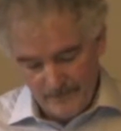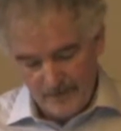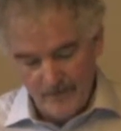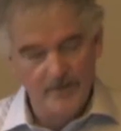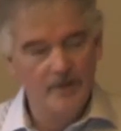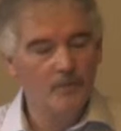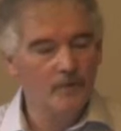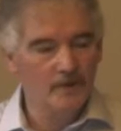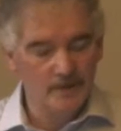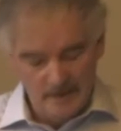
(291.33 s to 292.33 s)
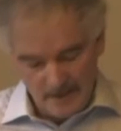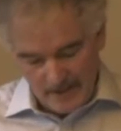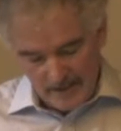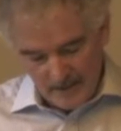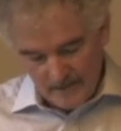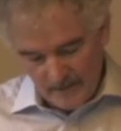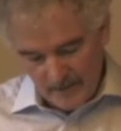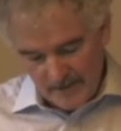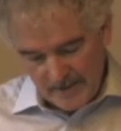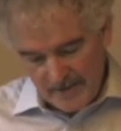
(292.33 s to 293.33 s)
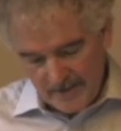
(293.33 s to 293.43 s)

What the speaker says: using that word in a number of ways.